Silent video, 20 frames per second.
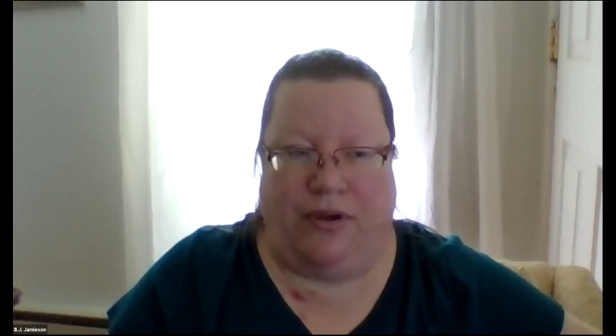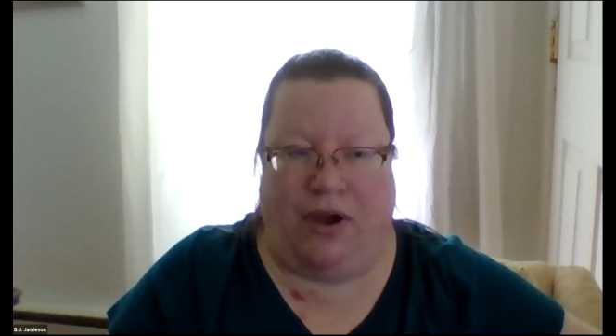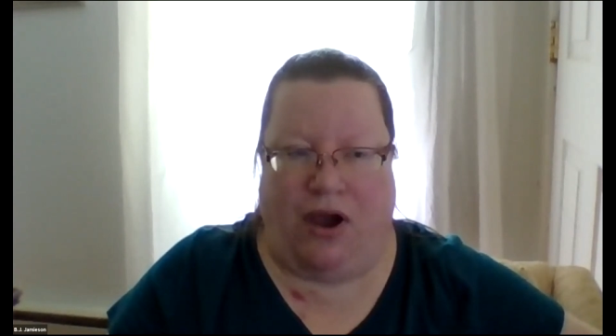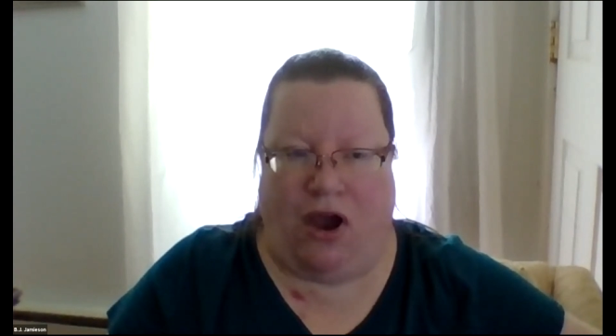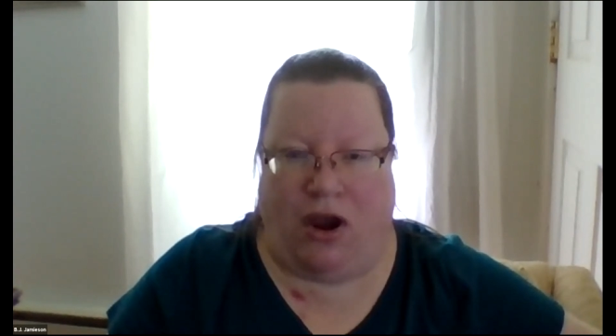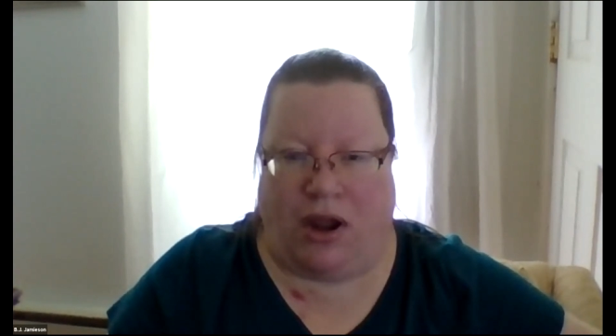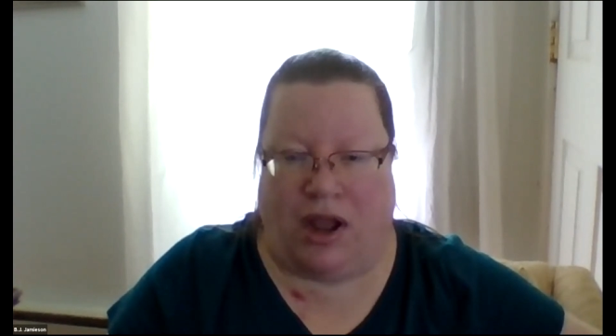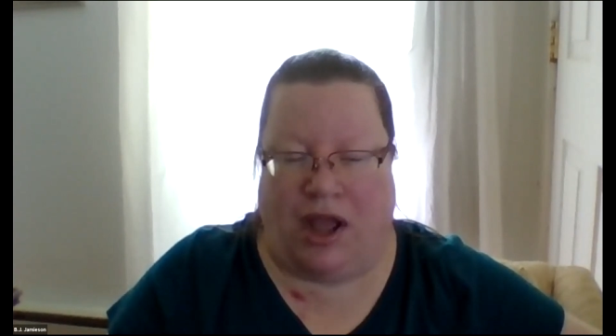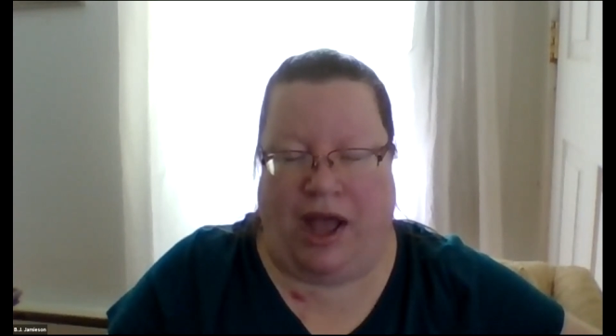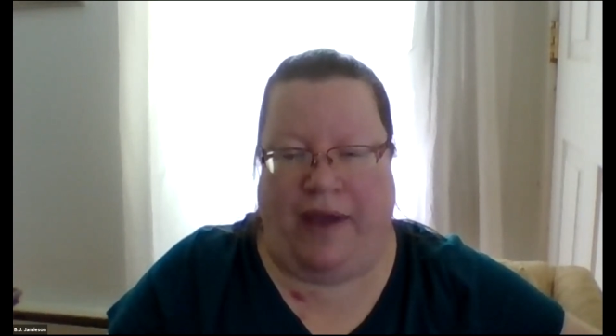
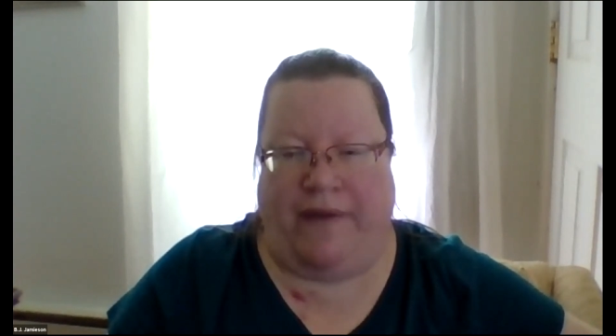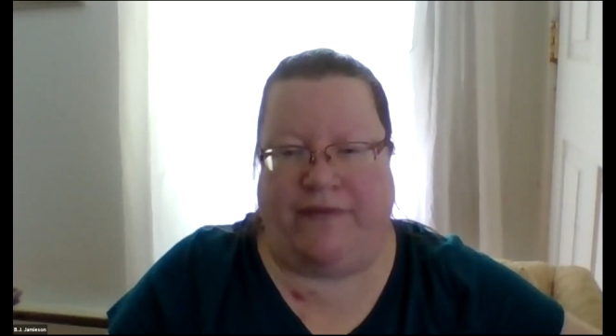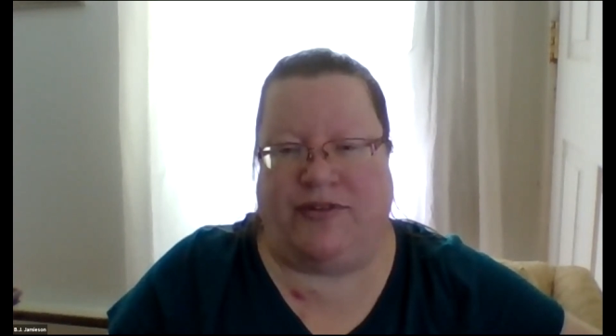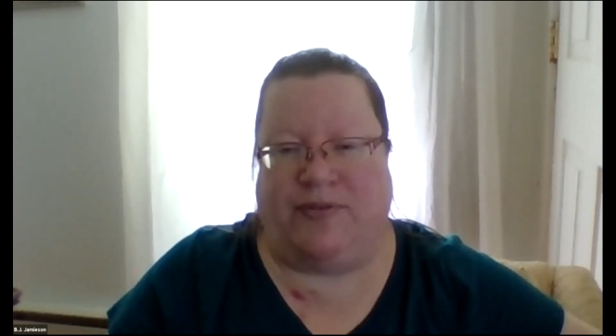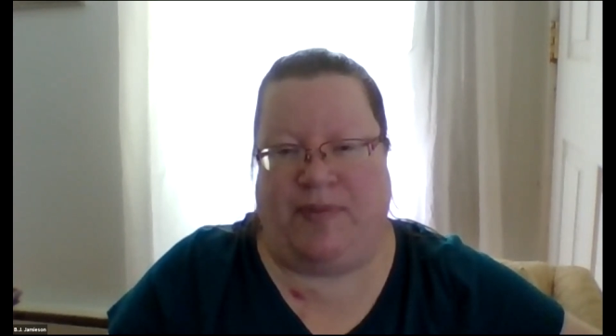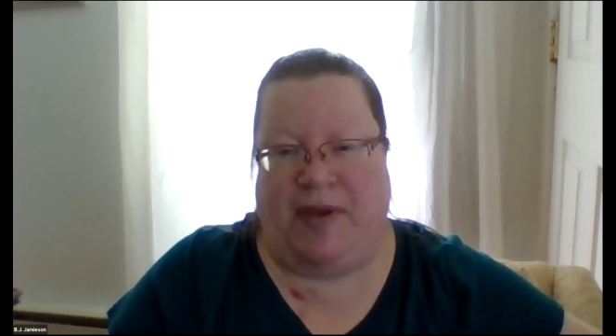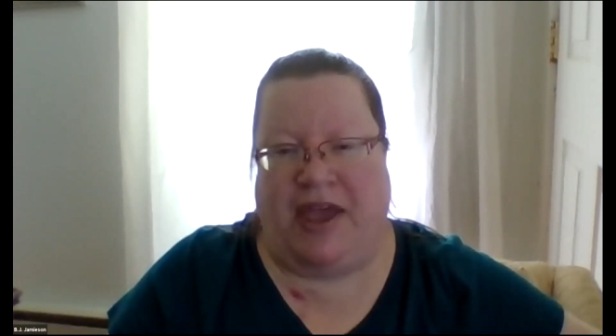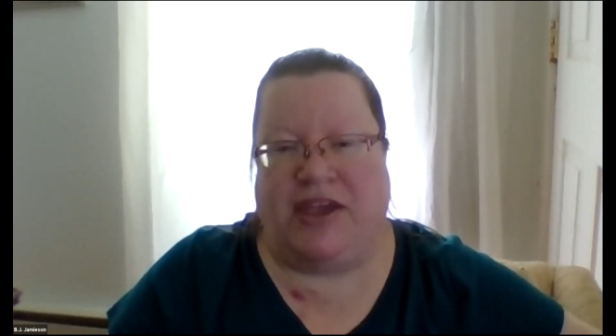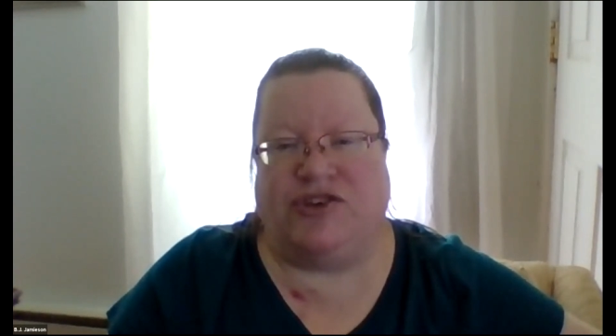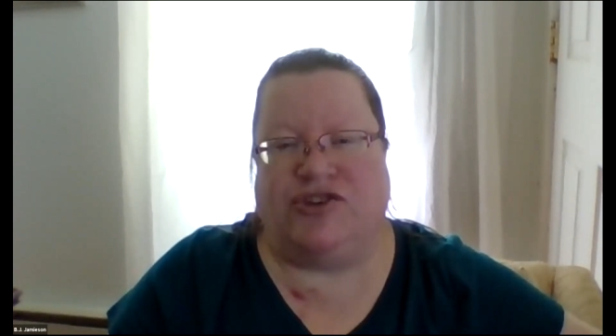archives
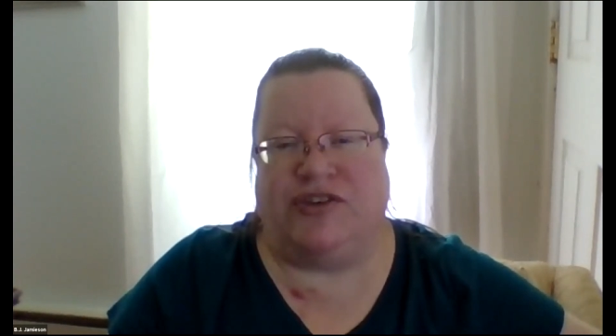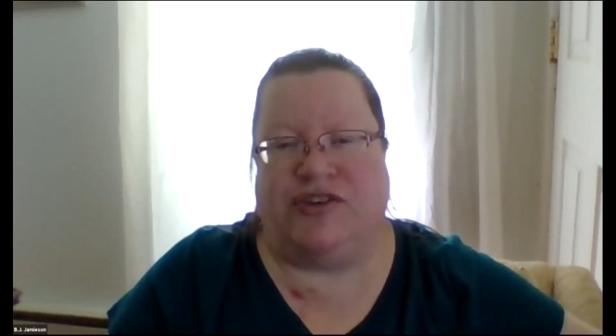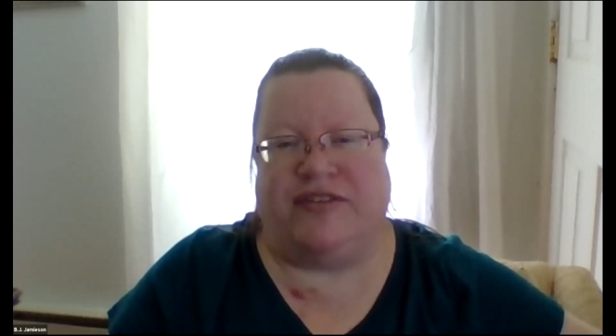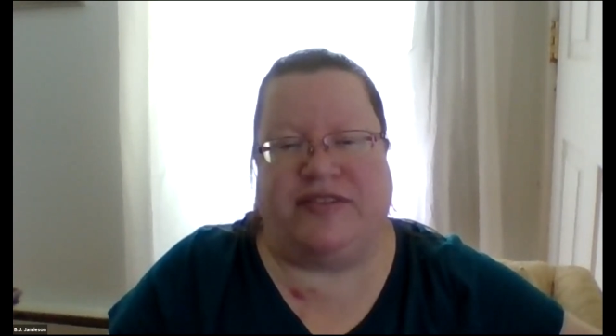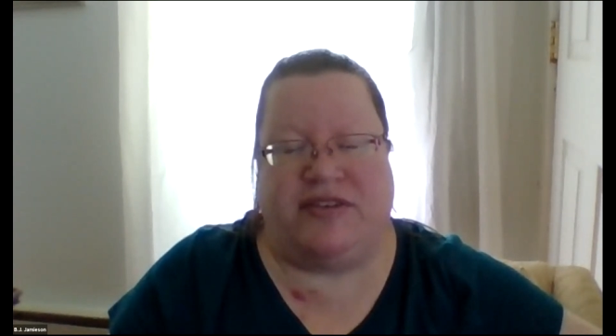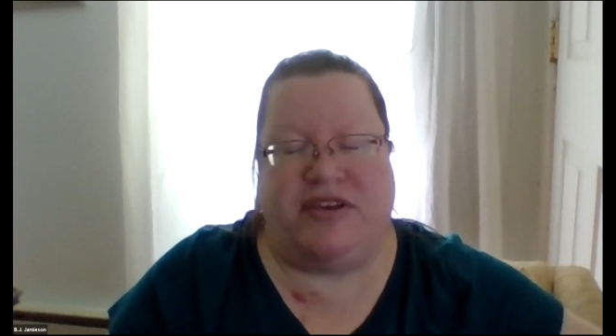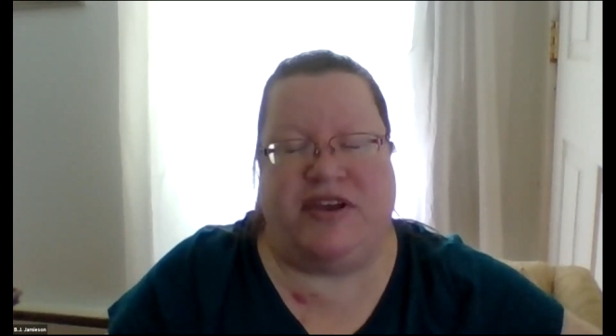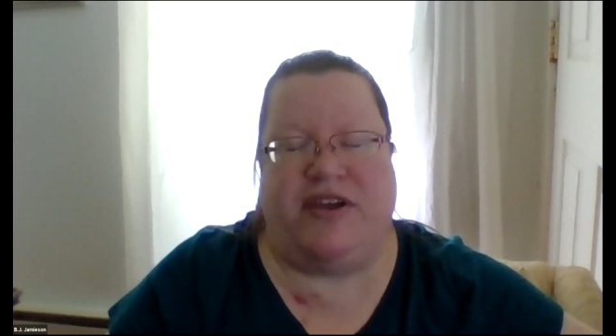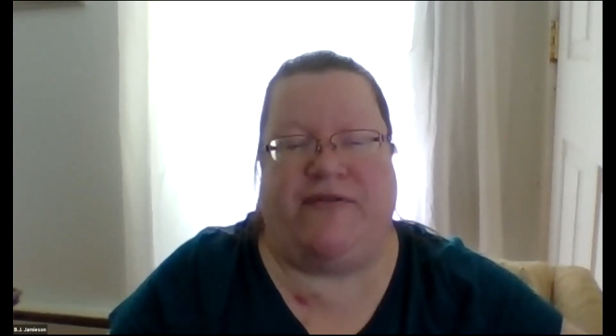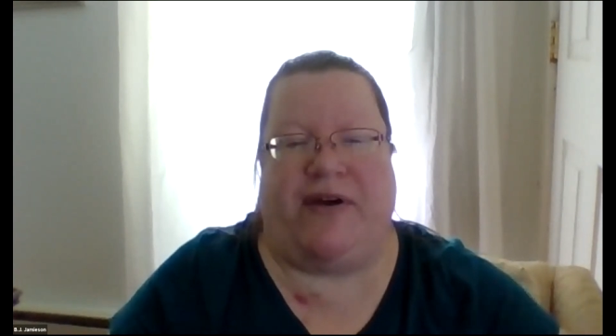page and
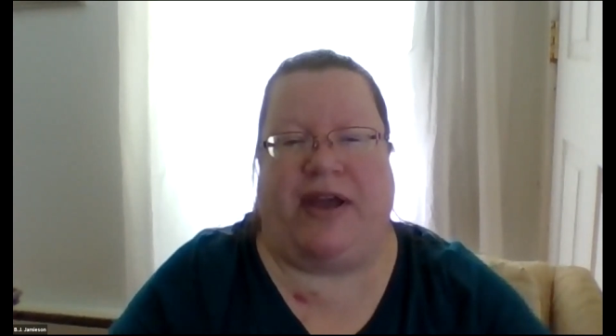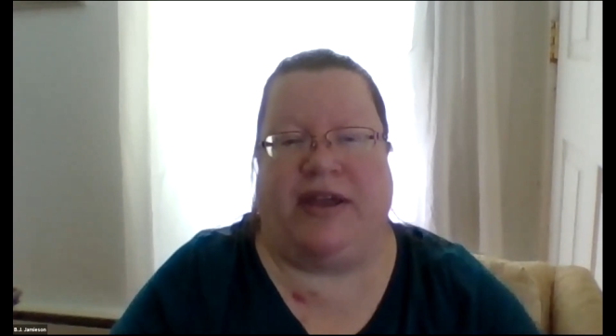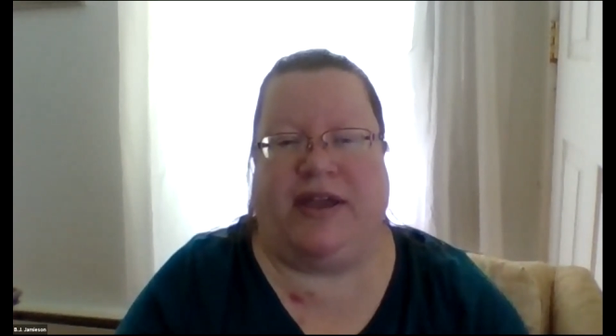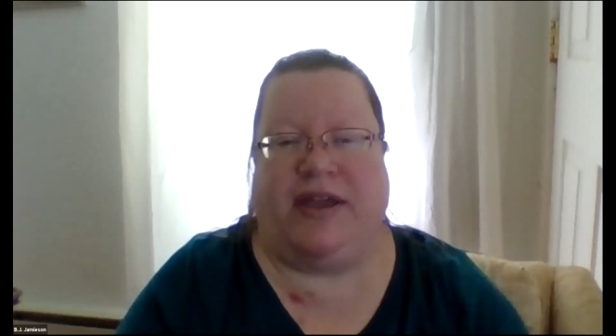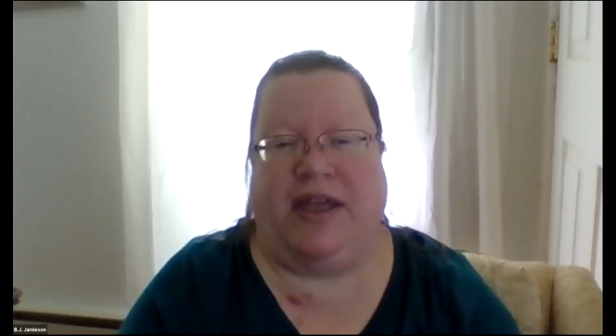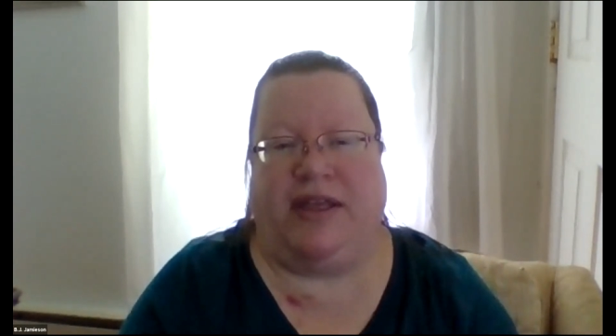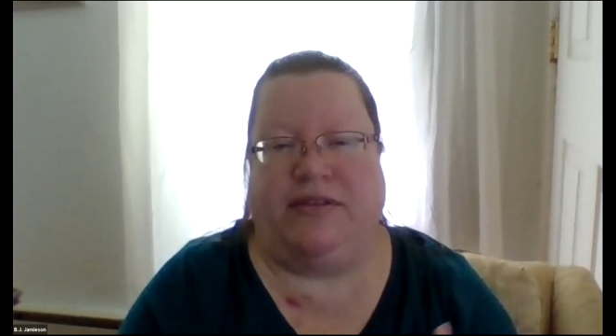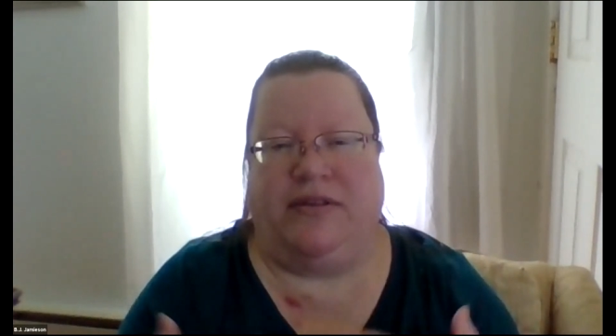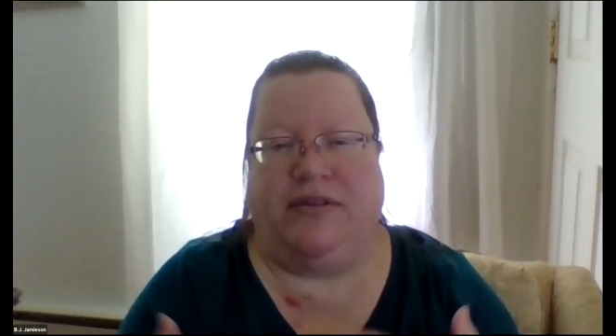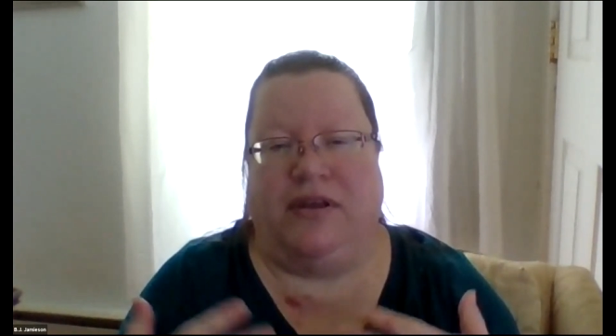see if I
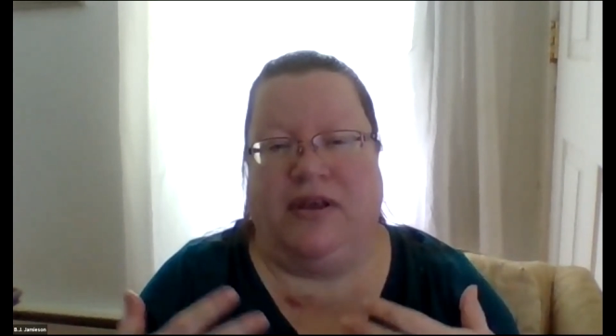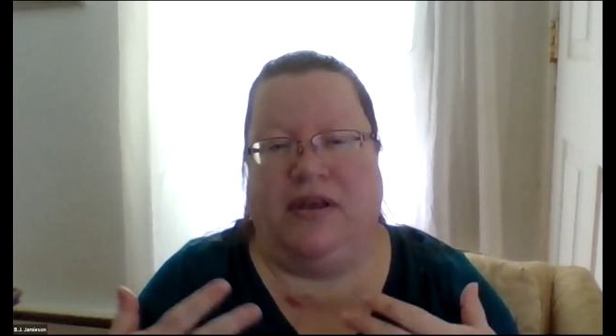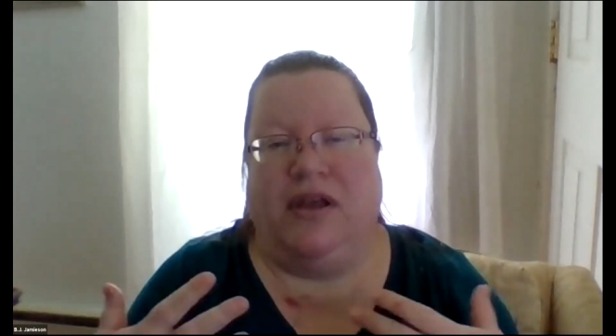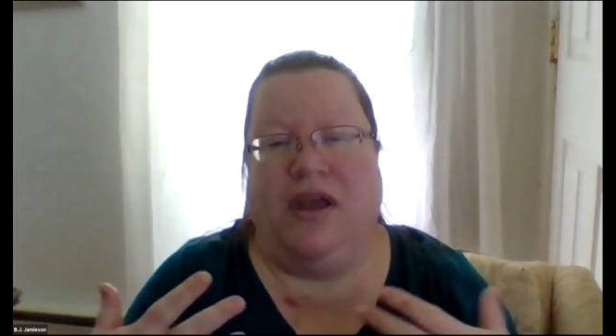can.